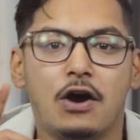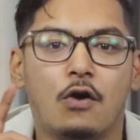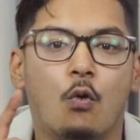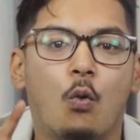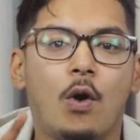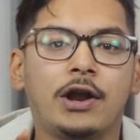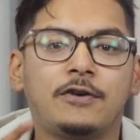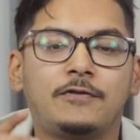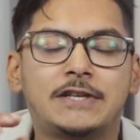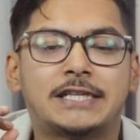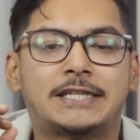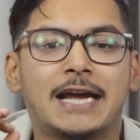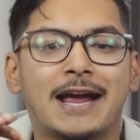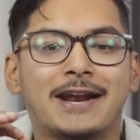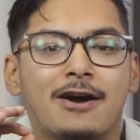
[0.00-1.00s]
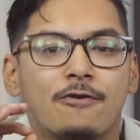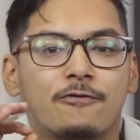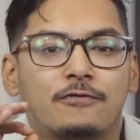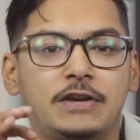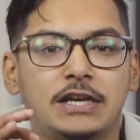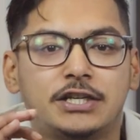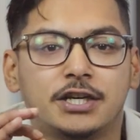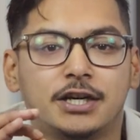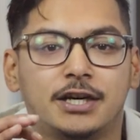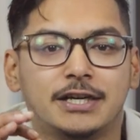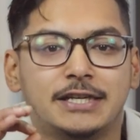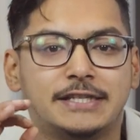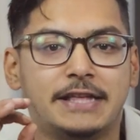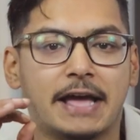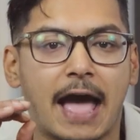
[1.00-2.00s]
One of its standout features
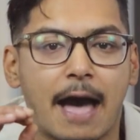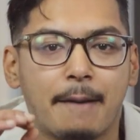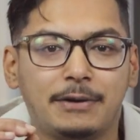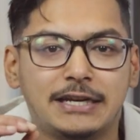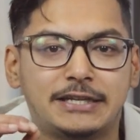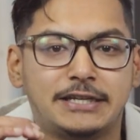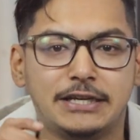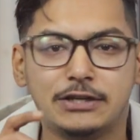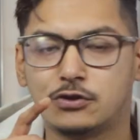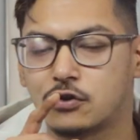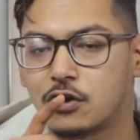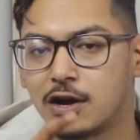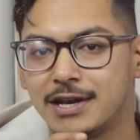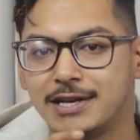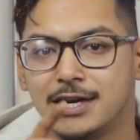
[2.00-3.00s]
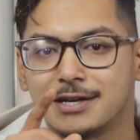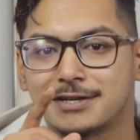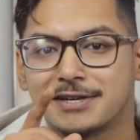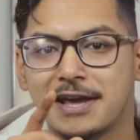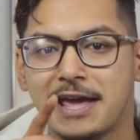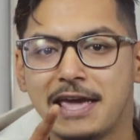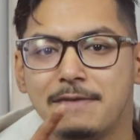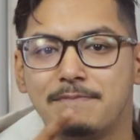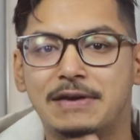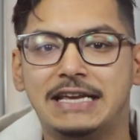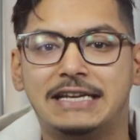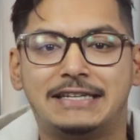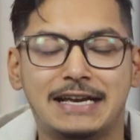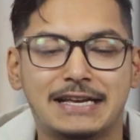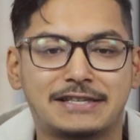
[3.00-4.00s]
is the ability to conduct A/B
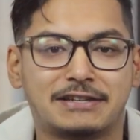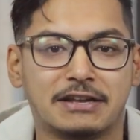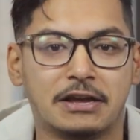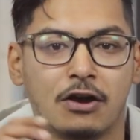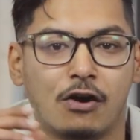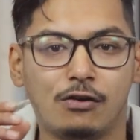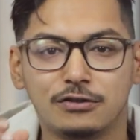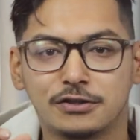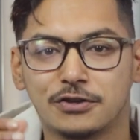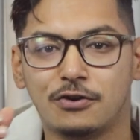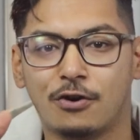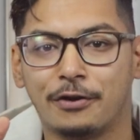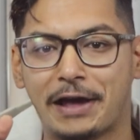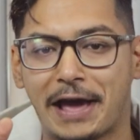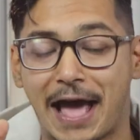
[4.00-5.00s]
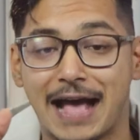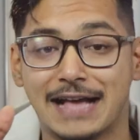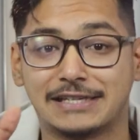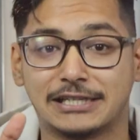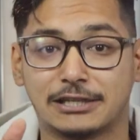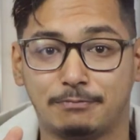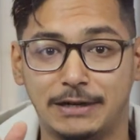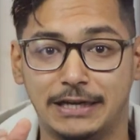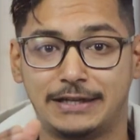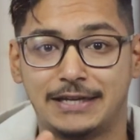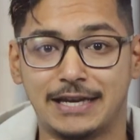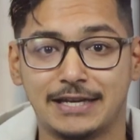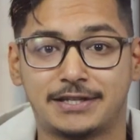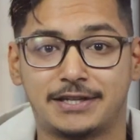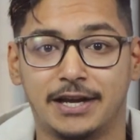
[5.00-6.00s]
testing, also known as split
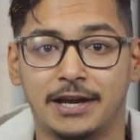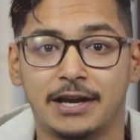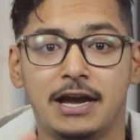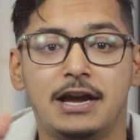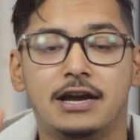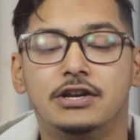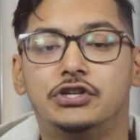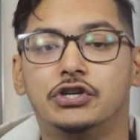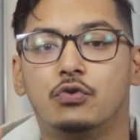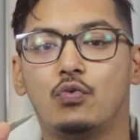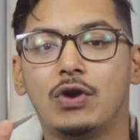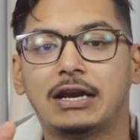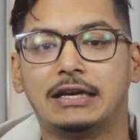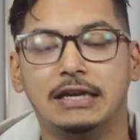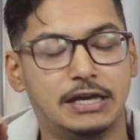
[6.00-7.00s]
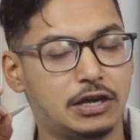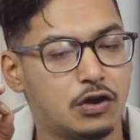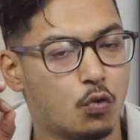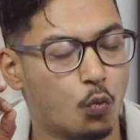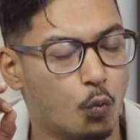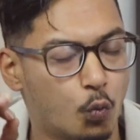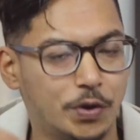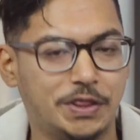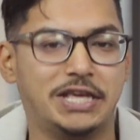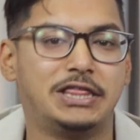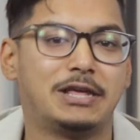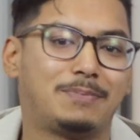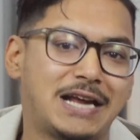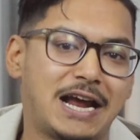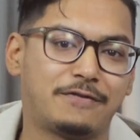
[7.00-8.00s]
testing, directly within
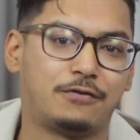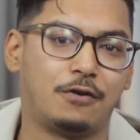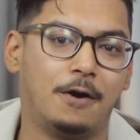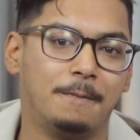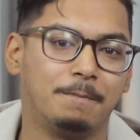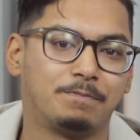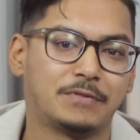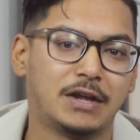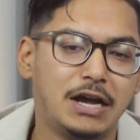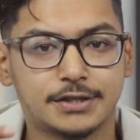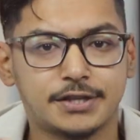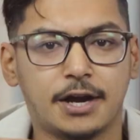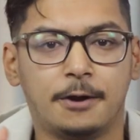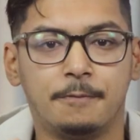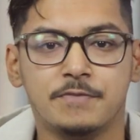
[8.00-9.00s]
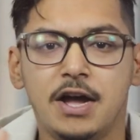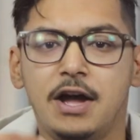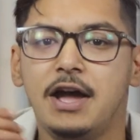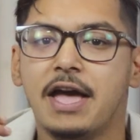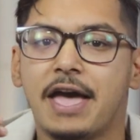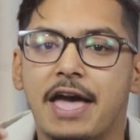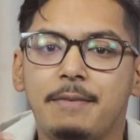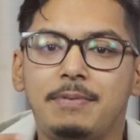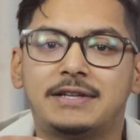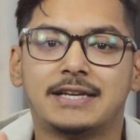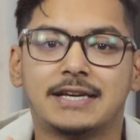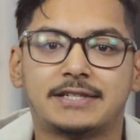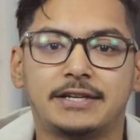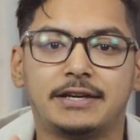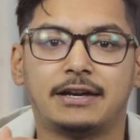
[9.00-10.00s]
the platform. So, A/B
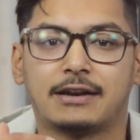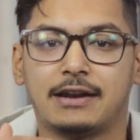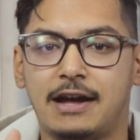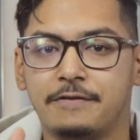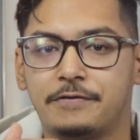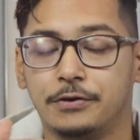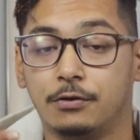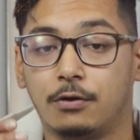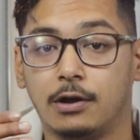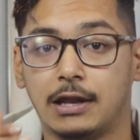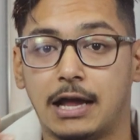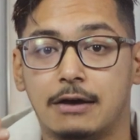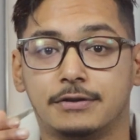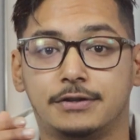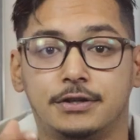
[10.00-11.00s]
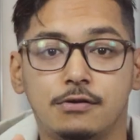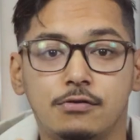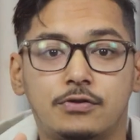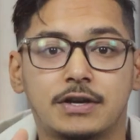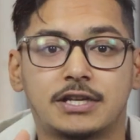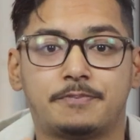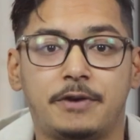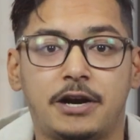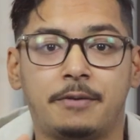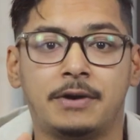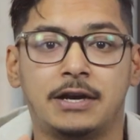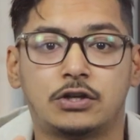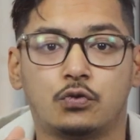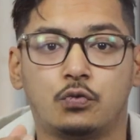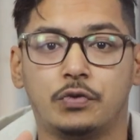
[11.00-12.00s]
testing in Klaviyo allows you to
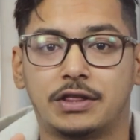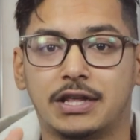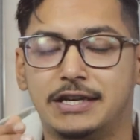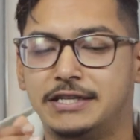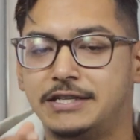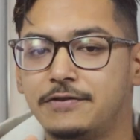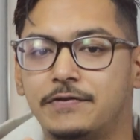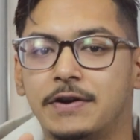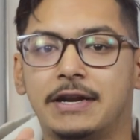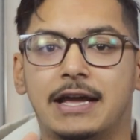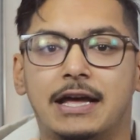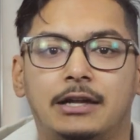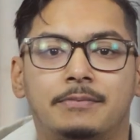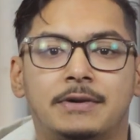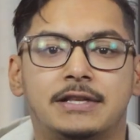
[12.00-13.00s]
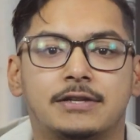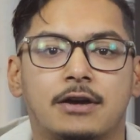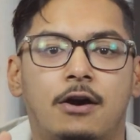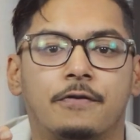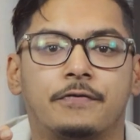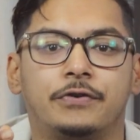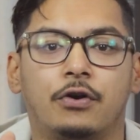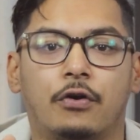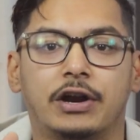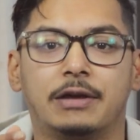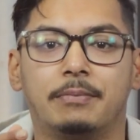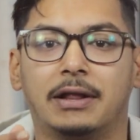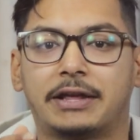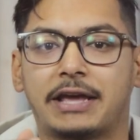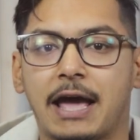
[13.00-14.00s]
experiment with the different elements of your
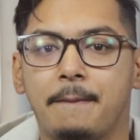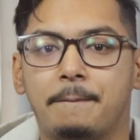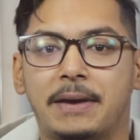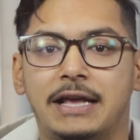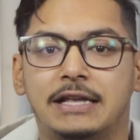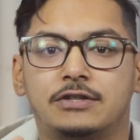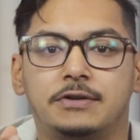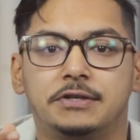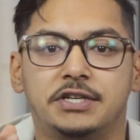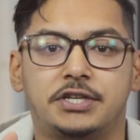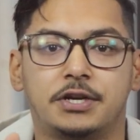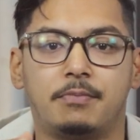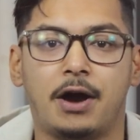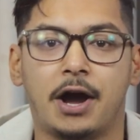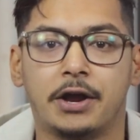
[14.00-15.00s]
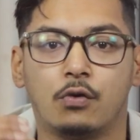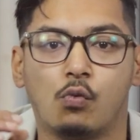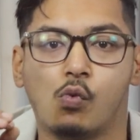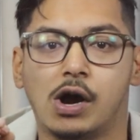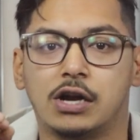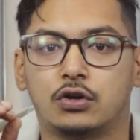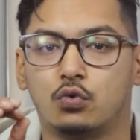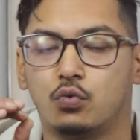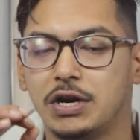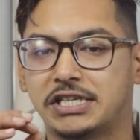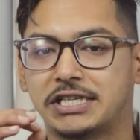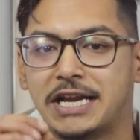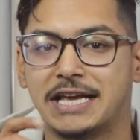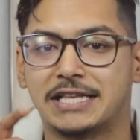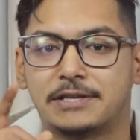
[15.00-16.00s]
email campaigns to determine what
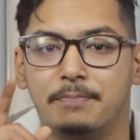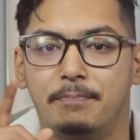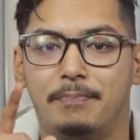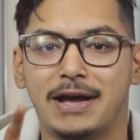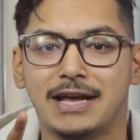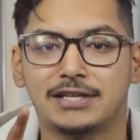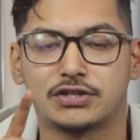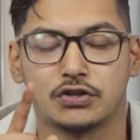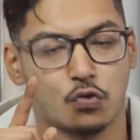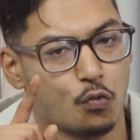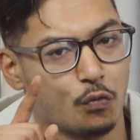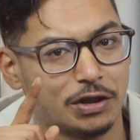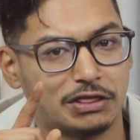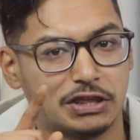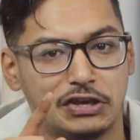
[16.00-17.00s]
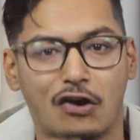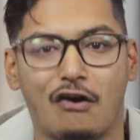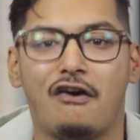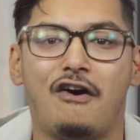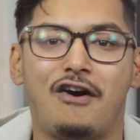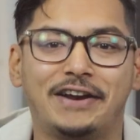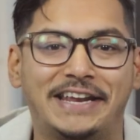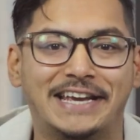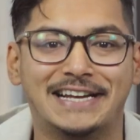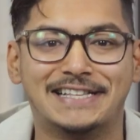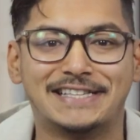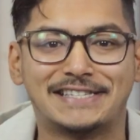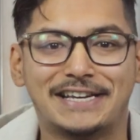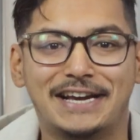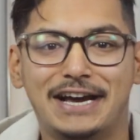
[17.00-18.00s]
resonates best with your
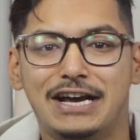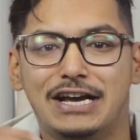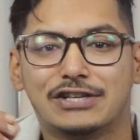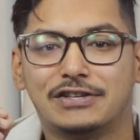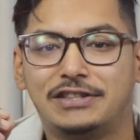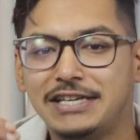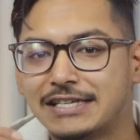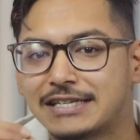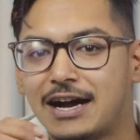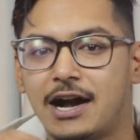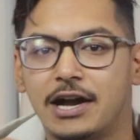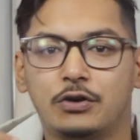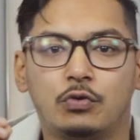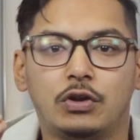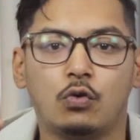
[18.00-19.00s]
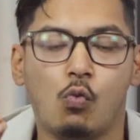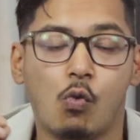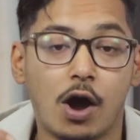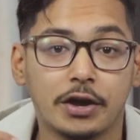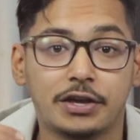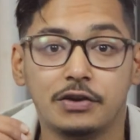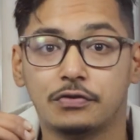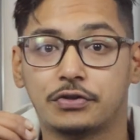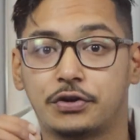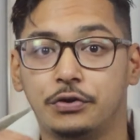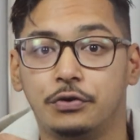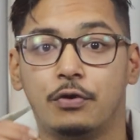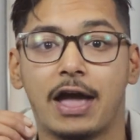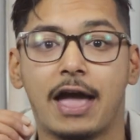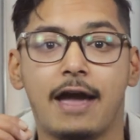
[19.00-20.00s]
audience. So this guide will walk you
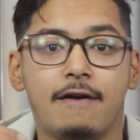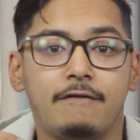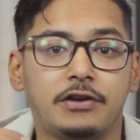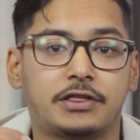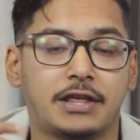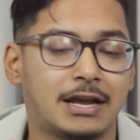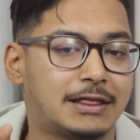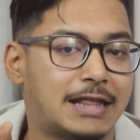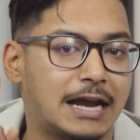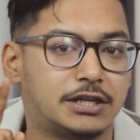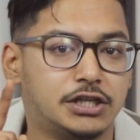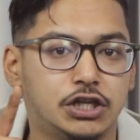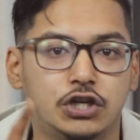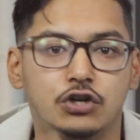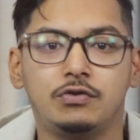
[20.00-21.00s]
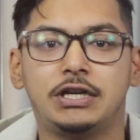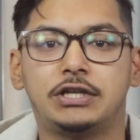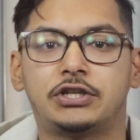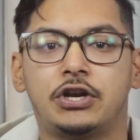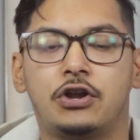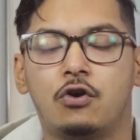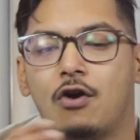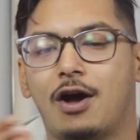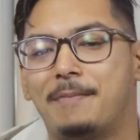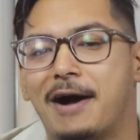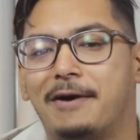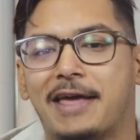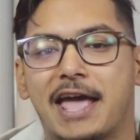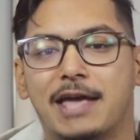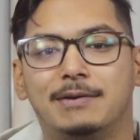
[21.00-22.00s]
through everything that you need to know
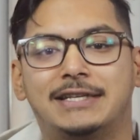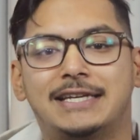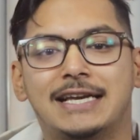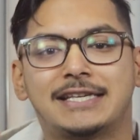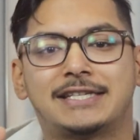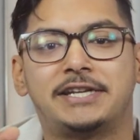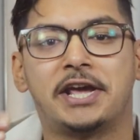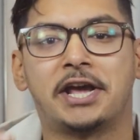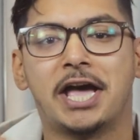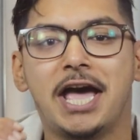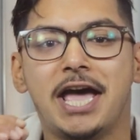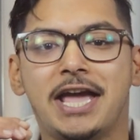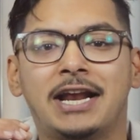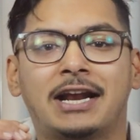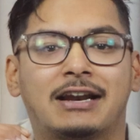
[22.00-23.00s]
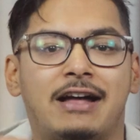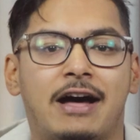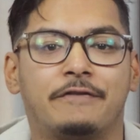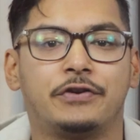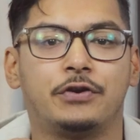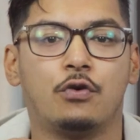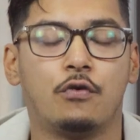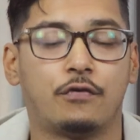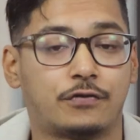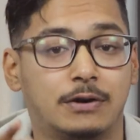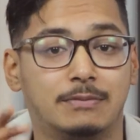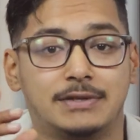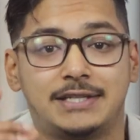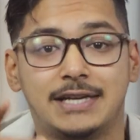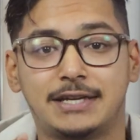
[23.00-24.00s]
about A/B testing in Klaviyo,
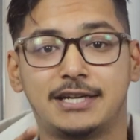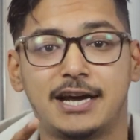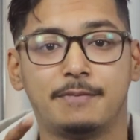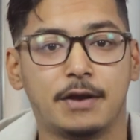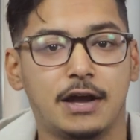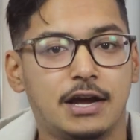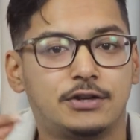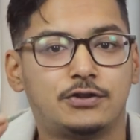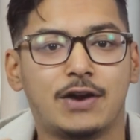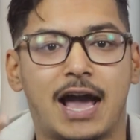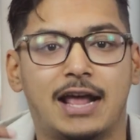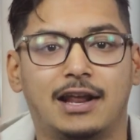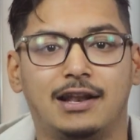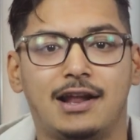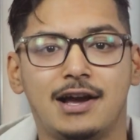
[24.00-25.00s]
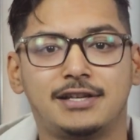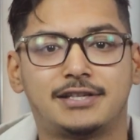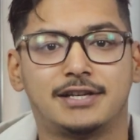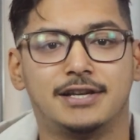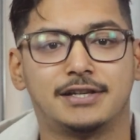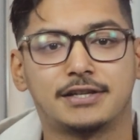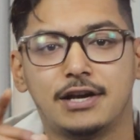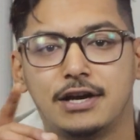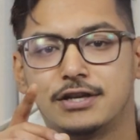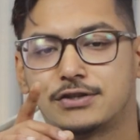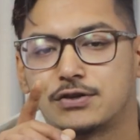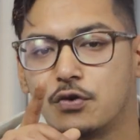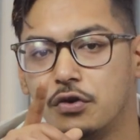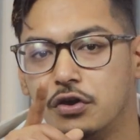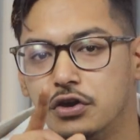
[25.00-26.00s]
from setup to analysis,
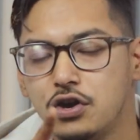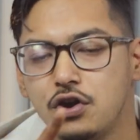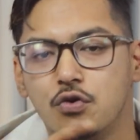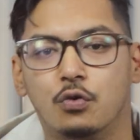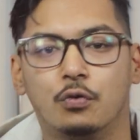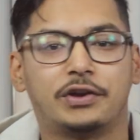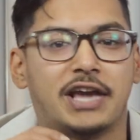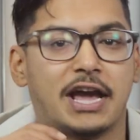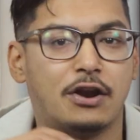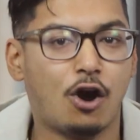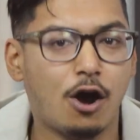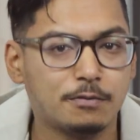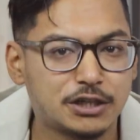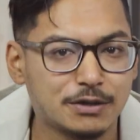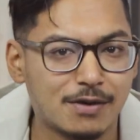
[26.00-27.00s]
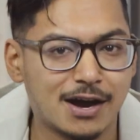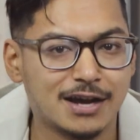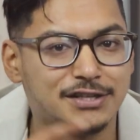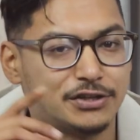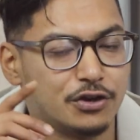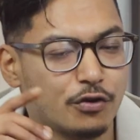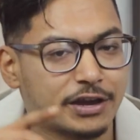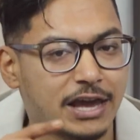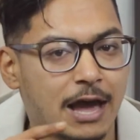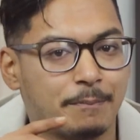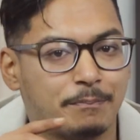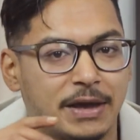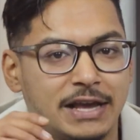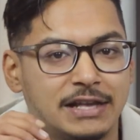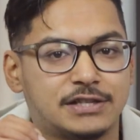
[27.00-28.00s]
so you can optimize your
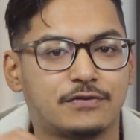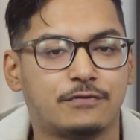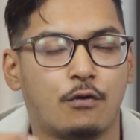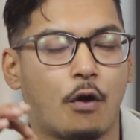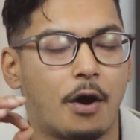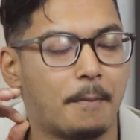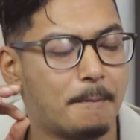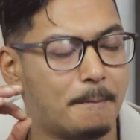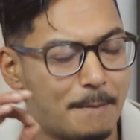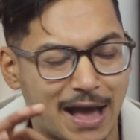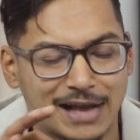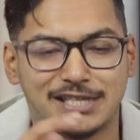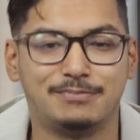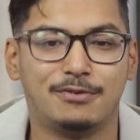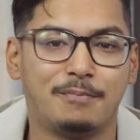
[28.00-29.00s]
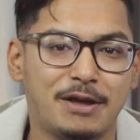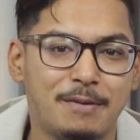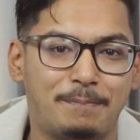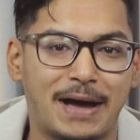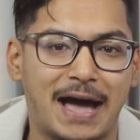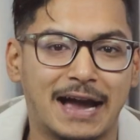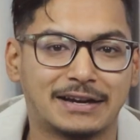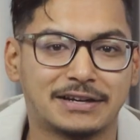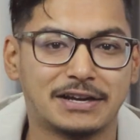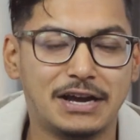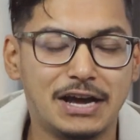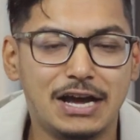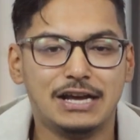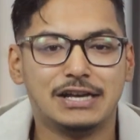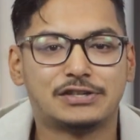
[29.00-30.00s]
campaigns for maximum impact.
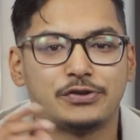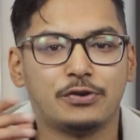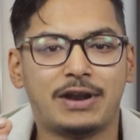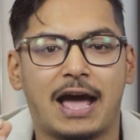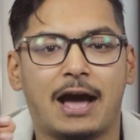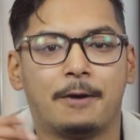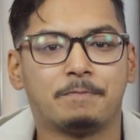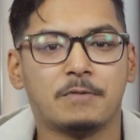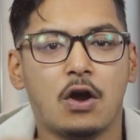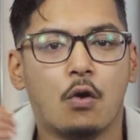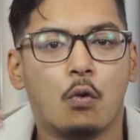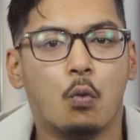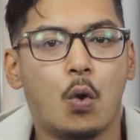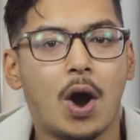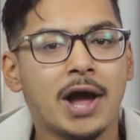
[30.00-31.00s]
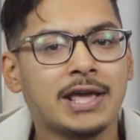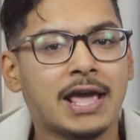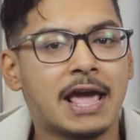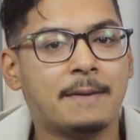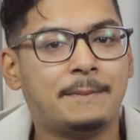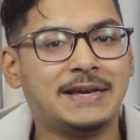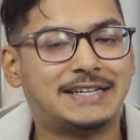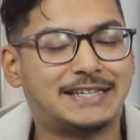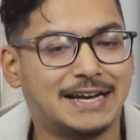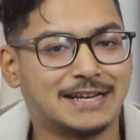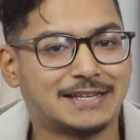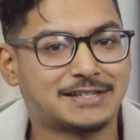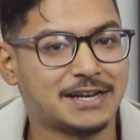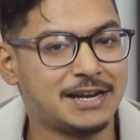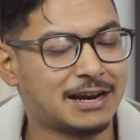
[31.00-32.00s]
So now, why A/B
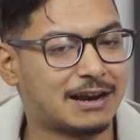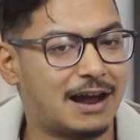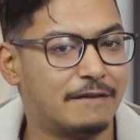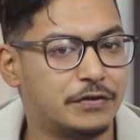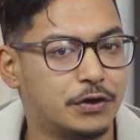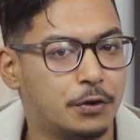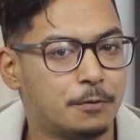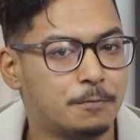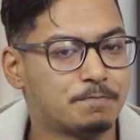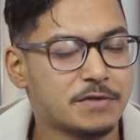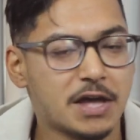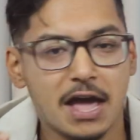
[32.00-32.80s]
test in Klaviyo?